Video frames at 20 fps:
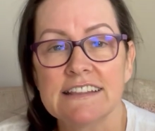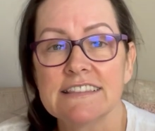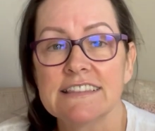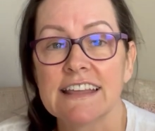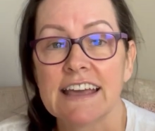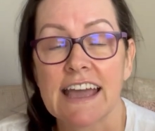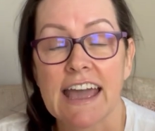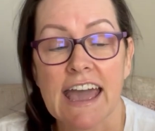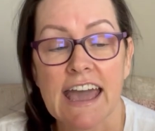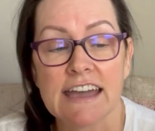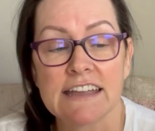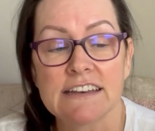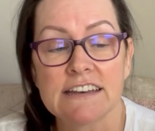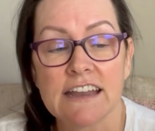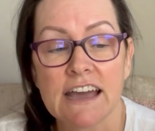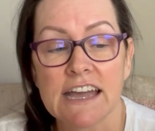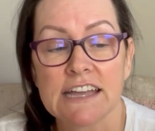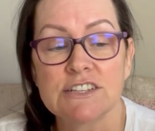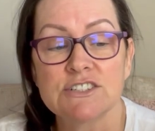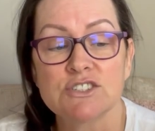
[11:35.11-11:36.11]
that
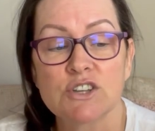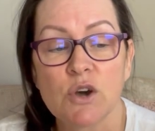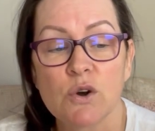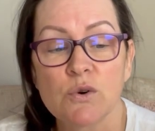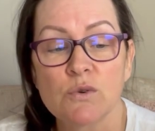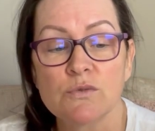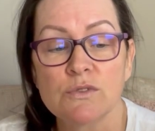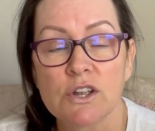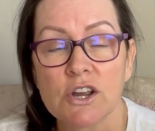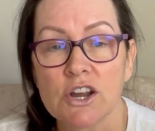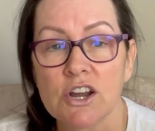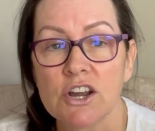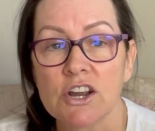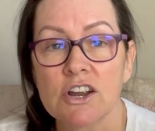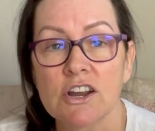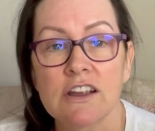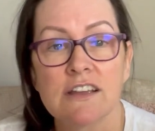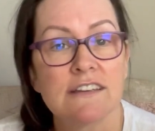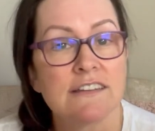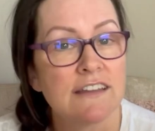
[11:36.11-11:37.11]
Adonai told
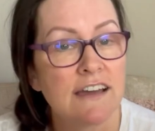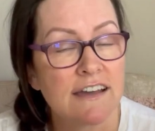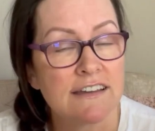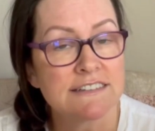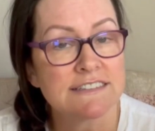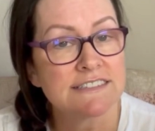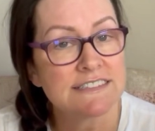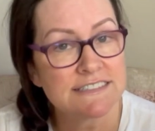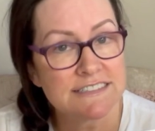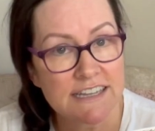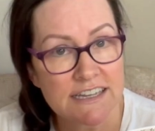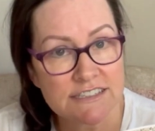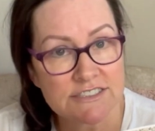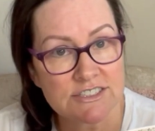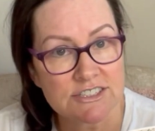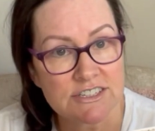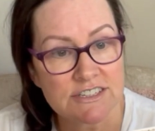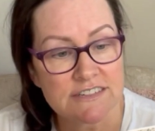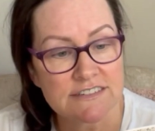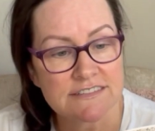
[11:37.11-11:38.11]
her not to touch
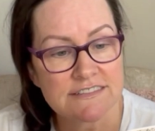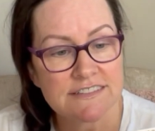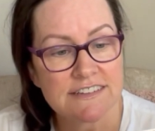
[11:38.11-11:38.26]
it.